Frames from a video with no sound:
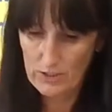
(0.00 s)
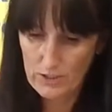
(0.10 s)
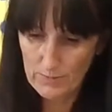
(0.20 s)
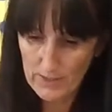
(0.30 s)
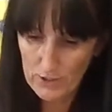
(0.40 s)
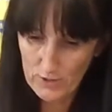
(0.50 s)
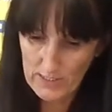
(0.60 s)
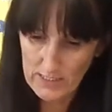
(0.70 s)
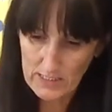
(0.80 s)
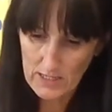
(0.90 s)
they're
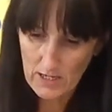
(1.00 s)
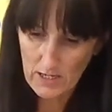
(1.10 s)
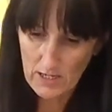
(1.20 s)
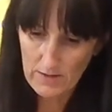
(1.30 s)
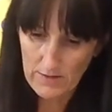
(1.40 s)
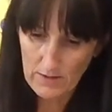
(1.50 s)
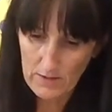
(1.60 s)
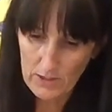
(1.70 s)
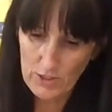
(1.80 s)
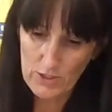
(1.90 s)
stuck
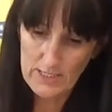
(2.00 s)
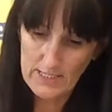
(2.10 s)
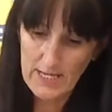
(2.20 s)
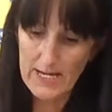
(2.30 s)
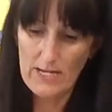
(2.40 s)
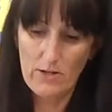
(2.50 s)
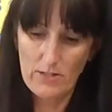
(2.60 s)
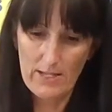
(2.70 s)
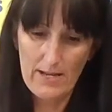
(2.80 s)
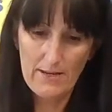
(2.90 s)
good and tight
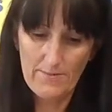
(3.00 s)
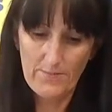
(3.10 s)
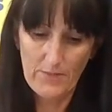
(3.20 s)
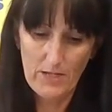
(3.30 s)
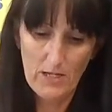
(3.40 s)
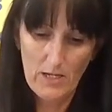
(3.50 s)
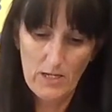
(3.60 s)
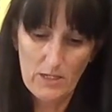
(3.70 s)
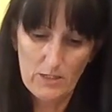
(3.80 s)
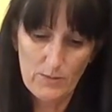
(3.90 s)
on there,
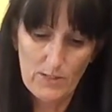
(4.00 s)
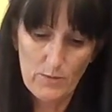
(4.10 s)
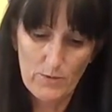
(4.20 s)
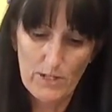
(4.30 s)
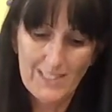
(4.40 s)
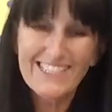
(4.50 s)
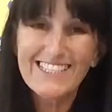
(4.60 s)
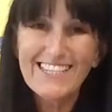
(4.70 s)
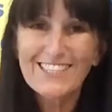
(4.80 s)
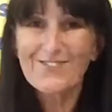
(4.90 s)
because we don't want our
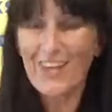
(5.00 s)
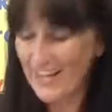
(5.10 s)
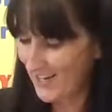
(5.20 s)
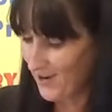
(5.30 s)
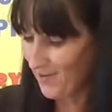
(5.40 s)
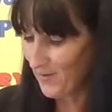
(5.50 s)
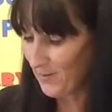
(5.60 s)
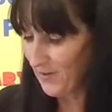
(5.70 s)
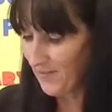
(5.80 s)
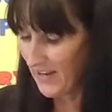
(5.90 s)
sticks flying off when
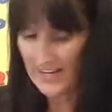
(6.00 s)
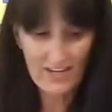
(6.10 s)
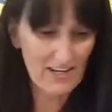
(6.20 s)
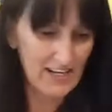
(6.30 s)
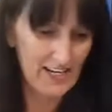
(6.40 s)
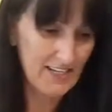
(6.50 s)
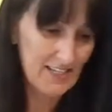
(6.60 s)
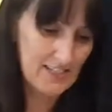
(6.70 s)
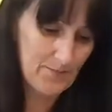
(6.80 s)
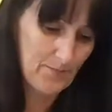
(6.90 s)
we're flying our
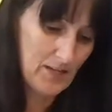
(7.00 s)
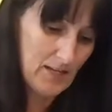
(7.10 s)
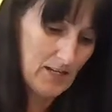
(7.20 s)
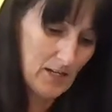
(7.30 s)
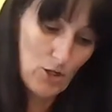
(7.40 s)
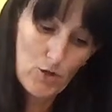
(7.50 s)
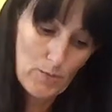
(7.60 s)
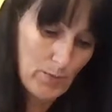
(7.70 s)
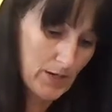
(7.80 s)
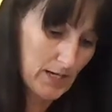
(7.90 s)
kite. You can
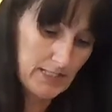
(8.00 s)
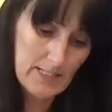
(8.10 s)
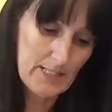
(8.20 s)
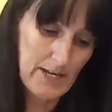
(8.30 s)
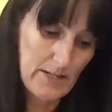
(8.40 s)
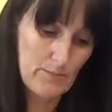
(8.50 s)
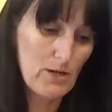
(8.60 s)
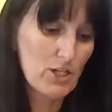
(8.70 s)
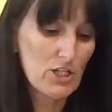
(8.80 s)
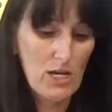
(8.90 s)
put, as I said, as
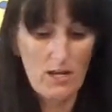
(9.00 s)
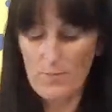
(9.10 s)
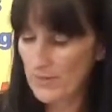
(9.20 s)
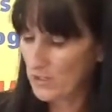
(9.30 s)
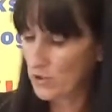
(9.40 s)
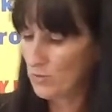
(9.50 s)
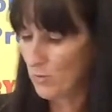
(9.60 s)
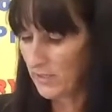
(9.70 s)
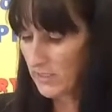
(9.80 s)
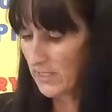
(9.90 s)
much tape as you
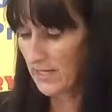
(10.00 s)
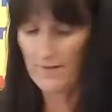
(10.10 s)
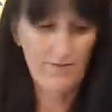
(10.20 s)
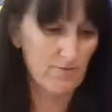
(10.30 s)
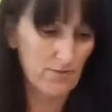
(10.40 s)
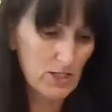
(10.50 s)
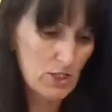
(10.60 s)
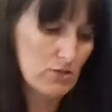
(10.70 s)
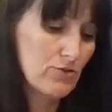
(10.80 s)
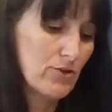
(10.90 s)
want. I have 3
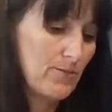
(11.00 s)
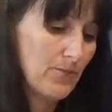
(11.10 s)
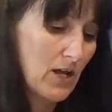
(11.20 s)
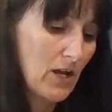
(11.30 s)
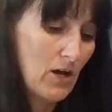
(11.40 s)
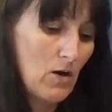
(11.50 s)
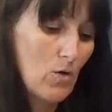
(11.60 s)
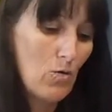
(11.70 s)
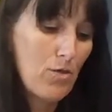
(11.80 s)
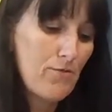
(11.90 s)
children.
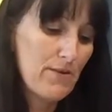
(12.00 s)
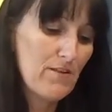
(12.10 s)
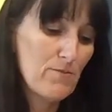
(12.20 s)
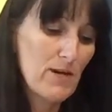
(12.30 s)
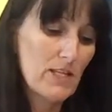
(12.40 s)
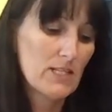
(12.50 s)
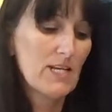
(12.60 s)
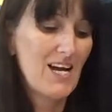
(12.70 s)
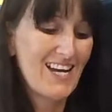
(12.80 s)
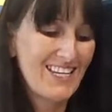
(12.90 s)
All 3 have made this
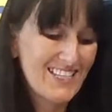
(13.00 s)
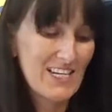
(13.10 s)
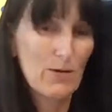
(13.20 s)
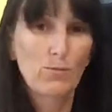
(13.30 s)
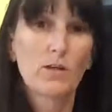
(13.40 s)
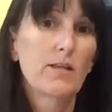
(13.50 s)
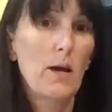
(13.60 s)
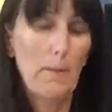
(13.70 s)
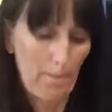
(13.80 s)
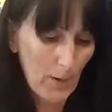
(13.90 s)
kite with
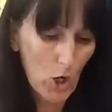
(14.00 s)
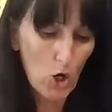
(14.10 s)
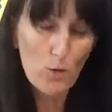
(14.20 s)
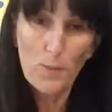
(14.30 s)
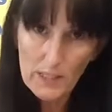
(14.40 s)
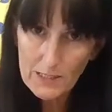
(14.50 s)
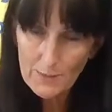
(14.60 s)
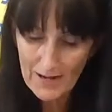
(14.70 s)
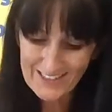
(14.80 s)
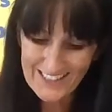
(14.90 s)
copious
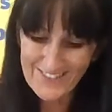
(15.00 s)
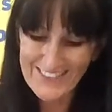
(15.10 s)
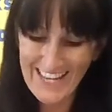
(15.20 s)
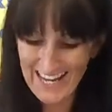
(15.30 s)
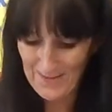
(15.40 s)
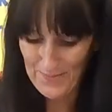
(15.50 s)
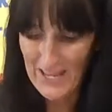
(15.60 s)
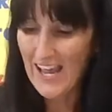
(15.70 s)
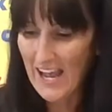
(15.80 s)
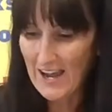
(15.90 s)
amounts of tape,
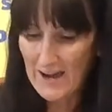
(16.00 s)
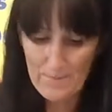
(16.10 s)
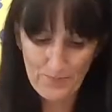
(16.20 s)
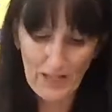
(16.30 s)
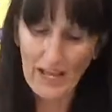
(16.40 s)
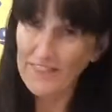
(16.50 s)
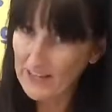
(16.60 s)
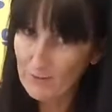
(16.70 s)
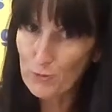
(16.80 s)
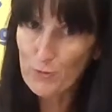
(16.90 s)
and they
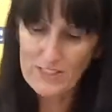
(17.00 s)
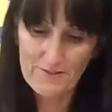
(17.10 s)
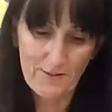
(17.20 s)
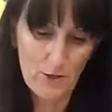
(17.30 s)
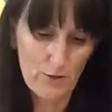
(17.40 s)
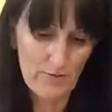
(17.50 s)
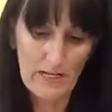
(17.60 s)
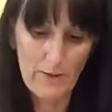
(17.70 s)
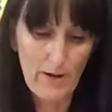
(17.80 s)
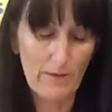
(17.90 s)
have always flown
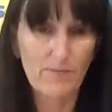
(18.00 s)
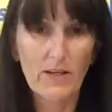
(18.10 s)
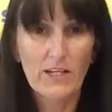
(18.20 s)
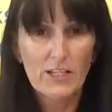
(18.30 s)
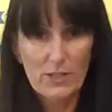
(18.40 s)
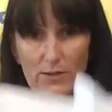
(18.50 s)
really well. So